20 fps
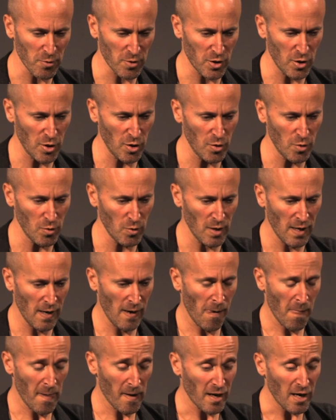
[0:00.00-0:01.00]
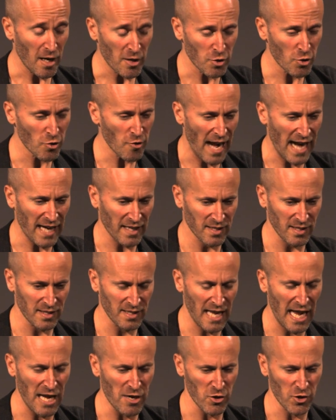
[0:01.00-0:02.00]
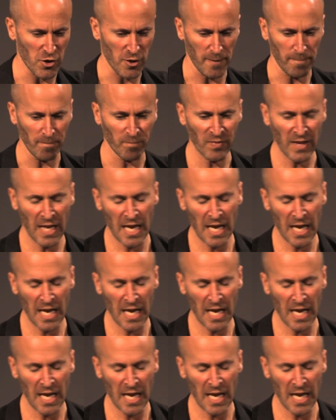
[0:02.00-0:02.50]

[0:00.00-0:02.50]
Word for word: to attract attention.